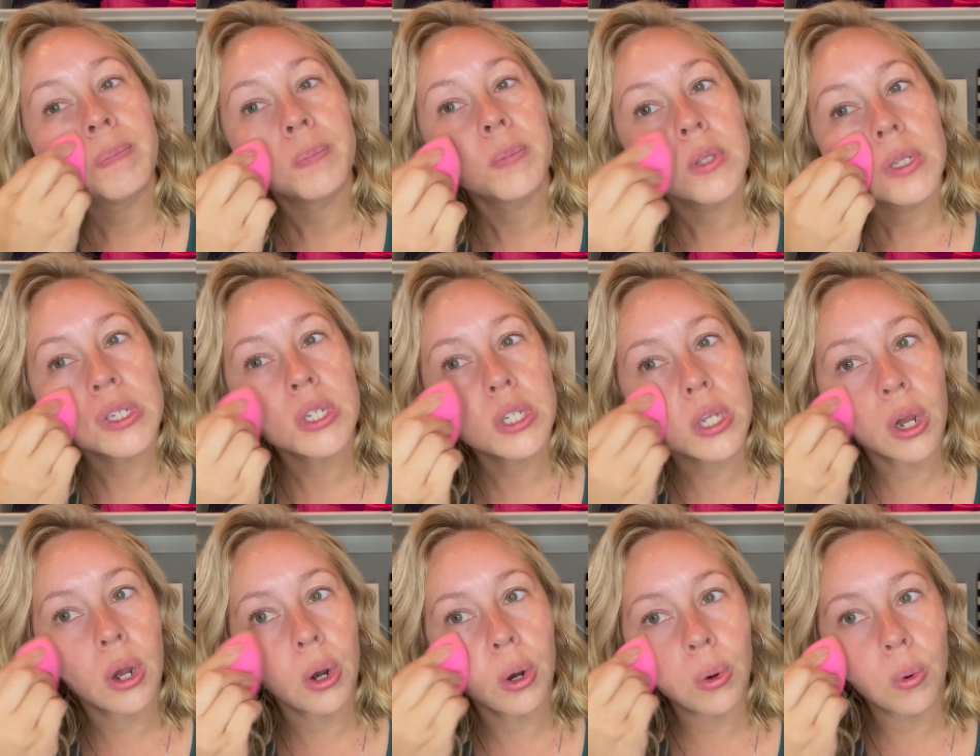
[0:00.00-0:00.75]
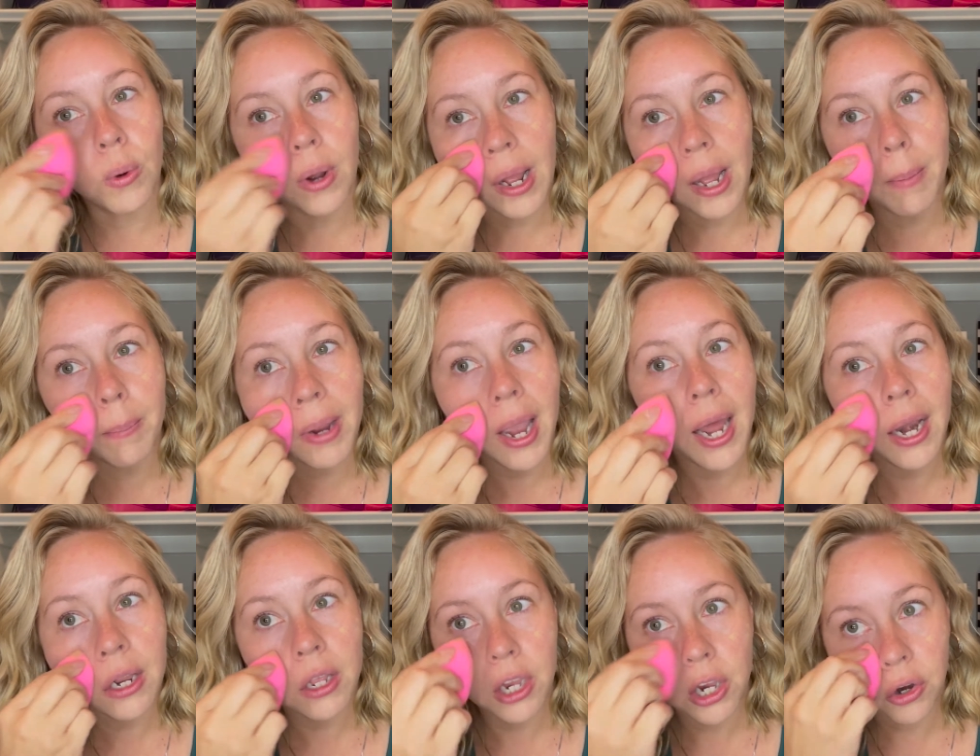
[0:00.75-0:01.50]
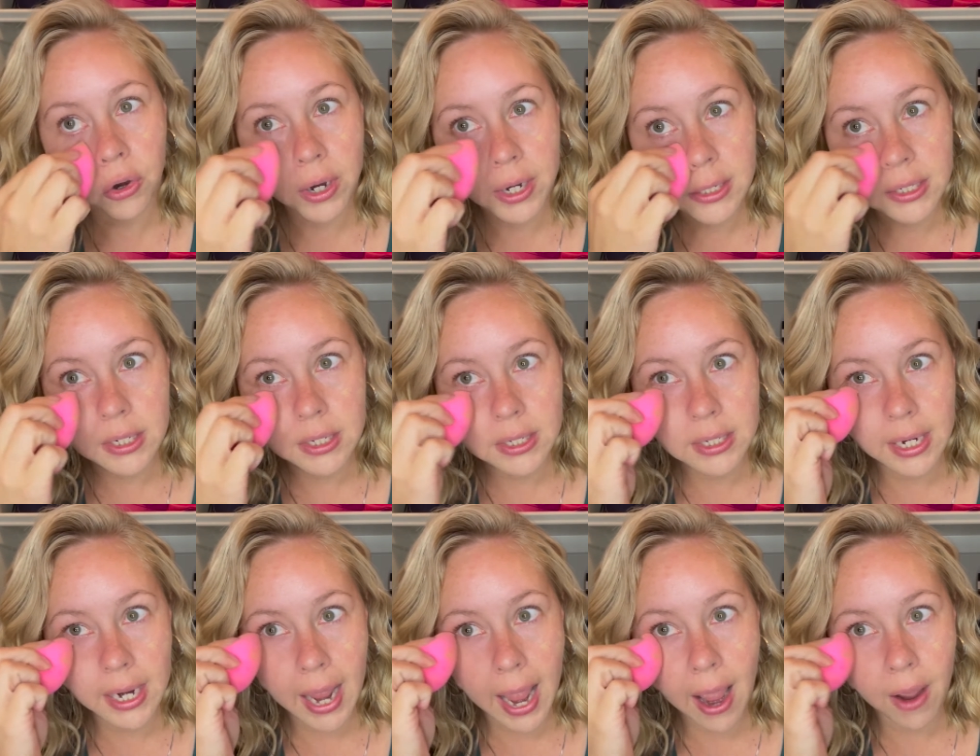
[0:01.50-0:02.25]
so I'm kind of curious to
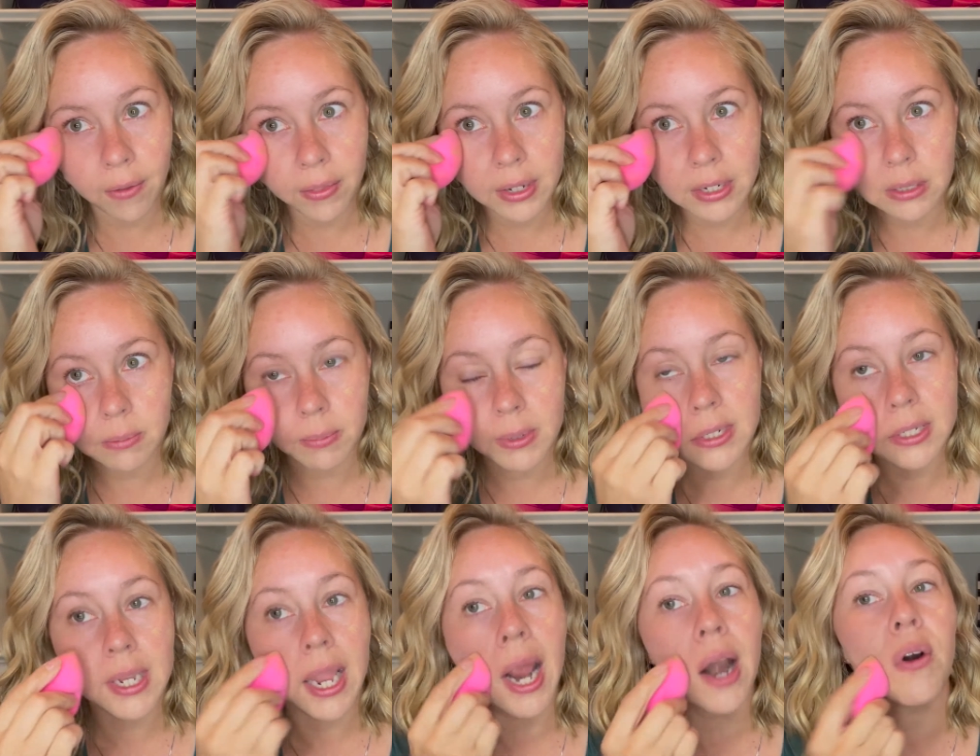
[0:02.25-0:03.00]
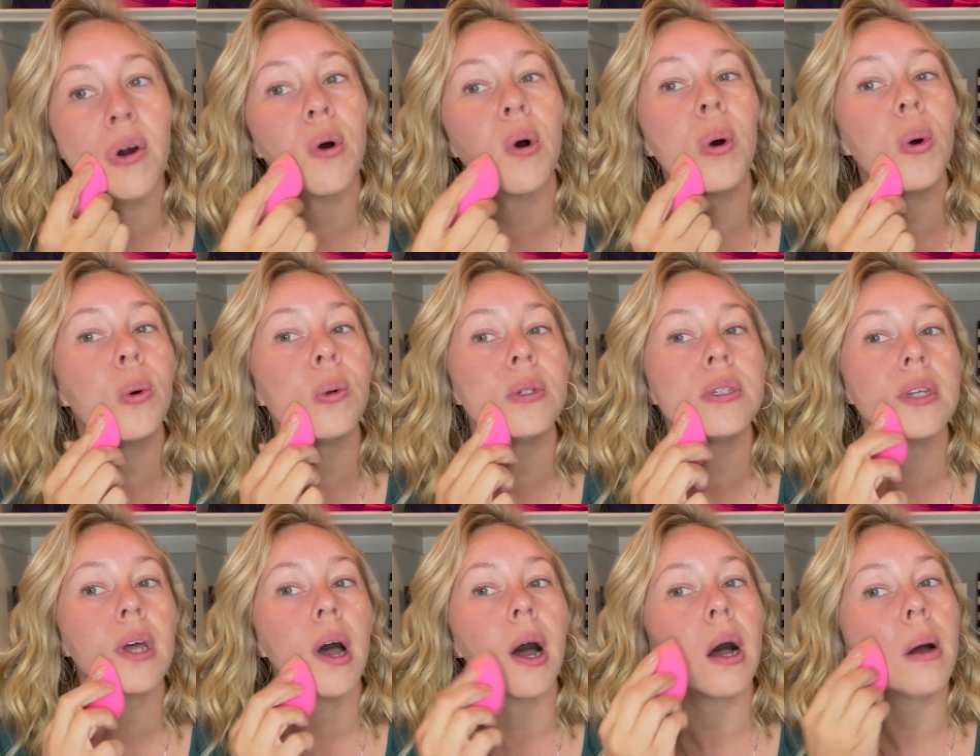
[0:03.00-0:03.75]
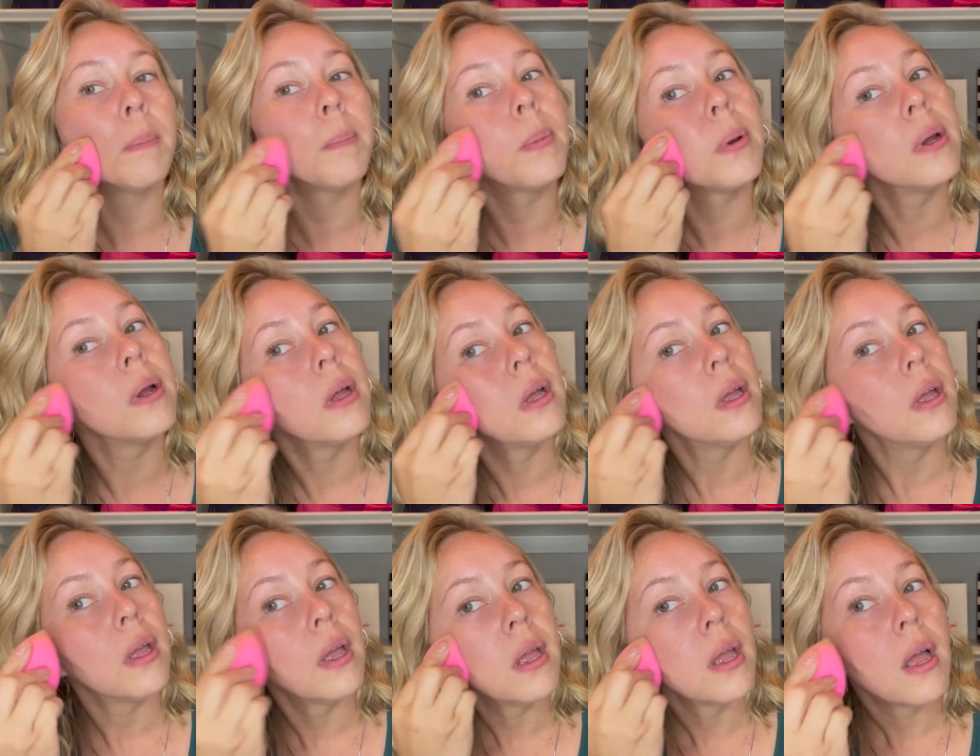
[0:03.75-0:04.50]
see how this mascara holds up.
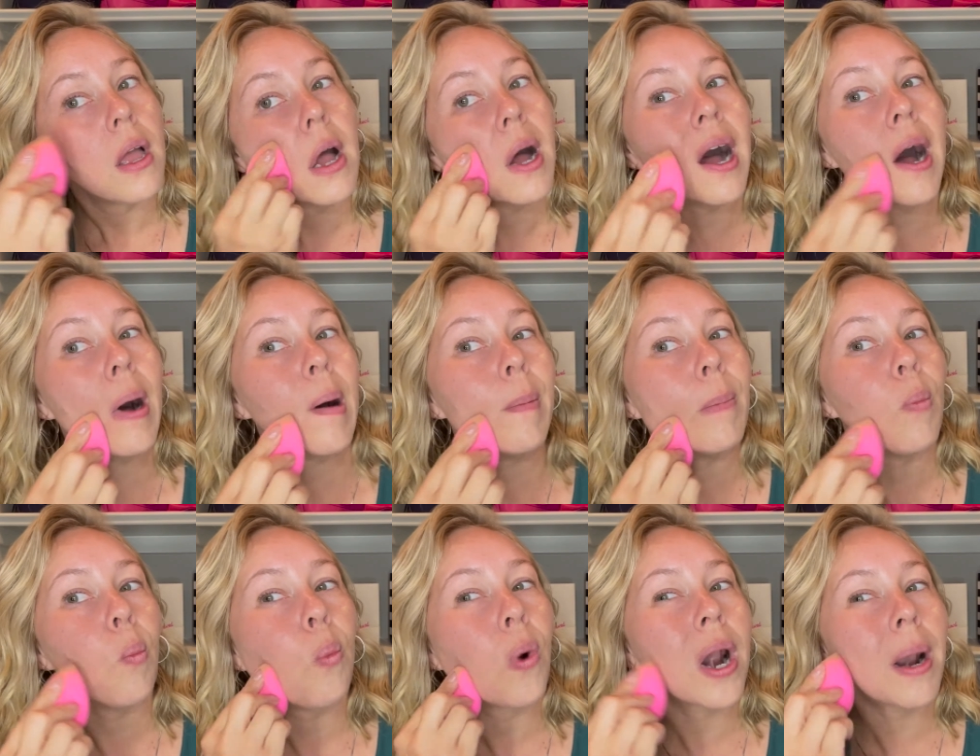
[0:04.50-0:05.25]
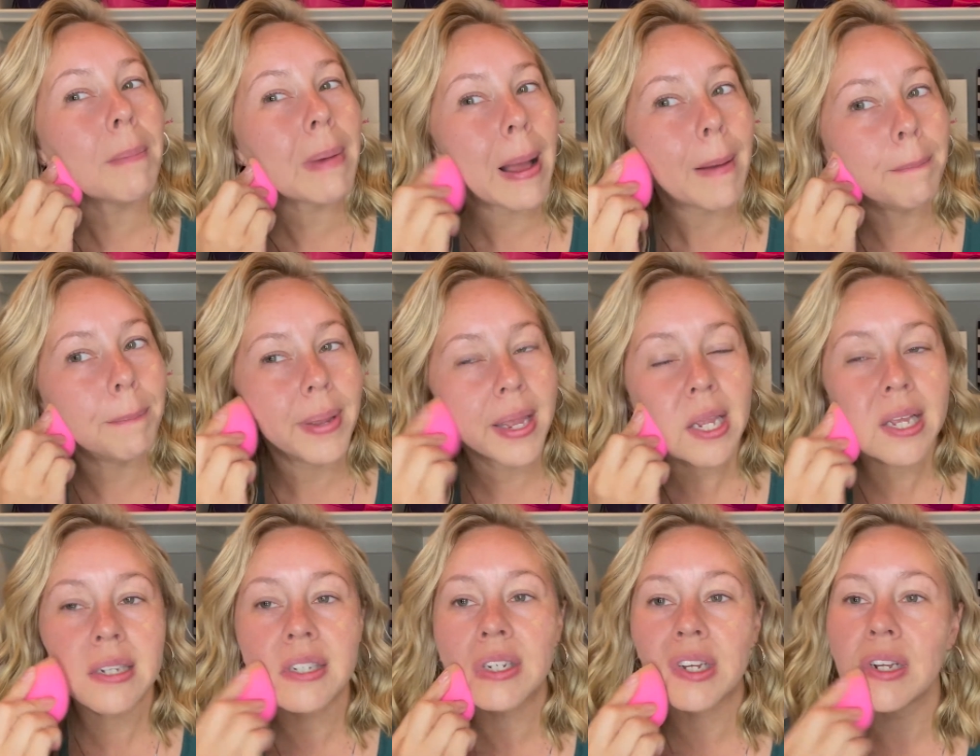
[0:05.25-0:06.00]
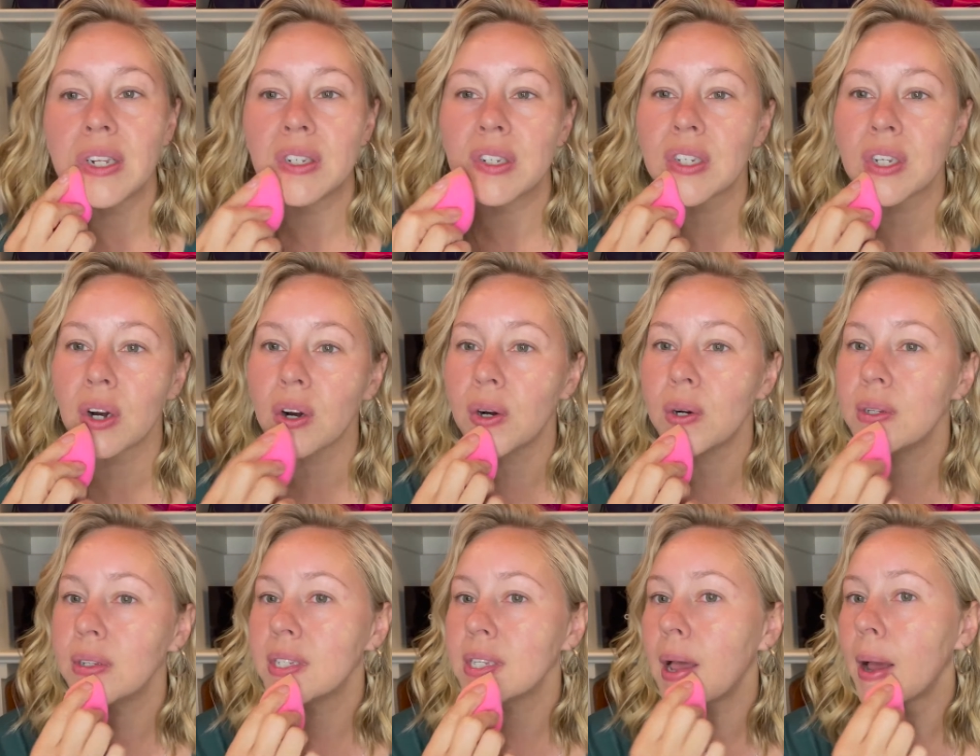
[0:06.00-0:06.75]
One of my biggest
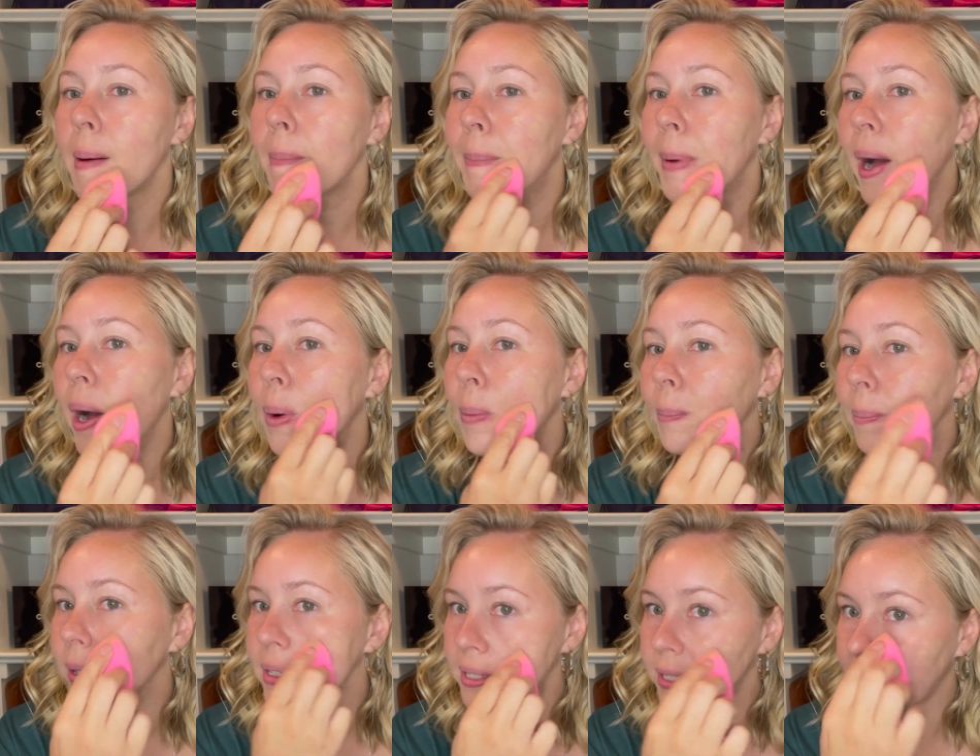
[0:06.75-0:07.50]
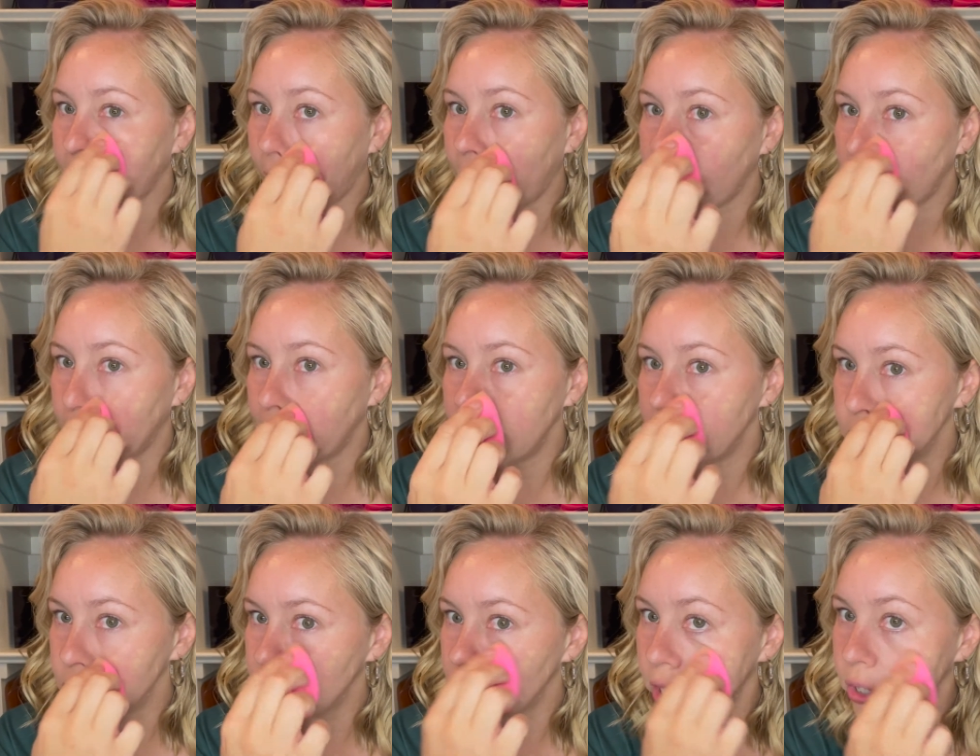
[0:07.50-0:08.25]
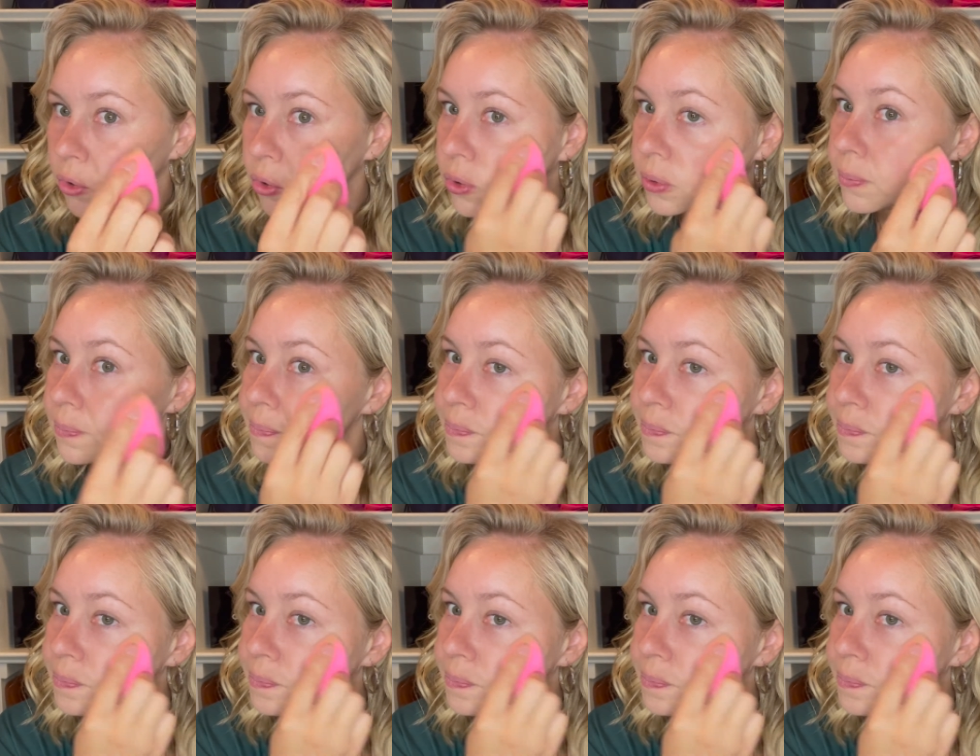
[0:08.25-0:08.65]
concerns about mascara in general